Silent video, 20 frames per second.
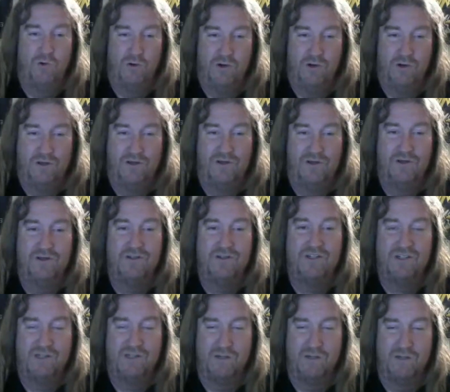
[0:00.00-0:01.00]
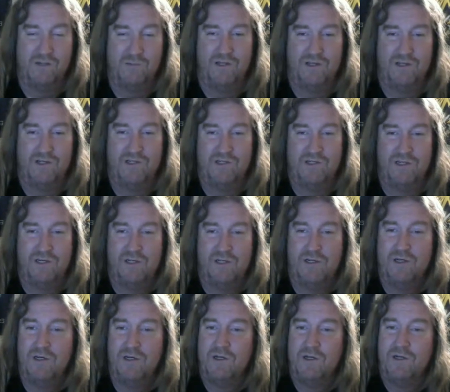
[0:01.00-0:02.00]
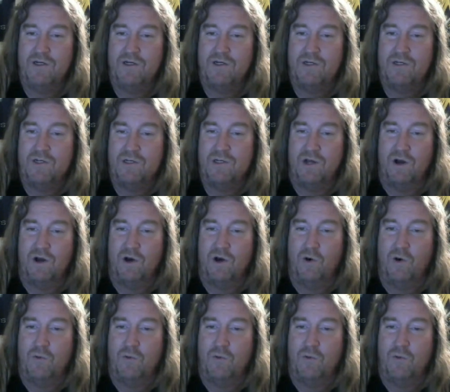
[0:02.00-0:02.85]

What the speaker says: some of this. So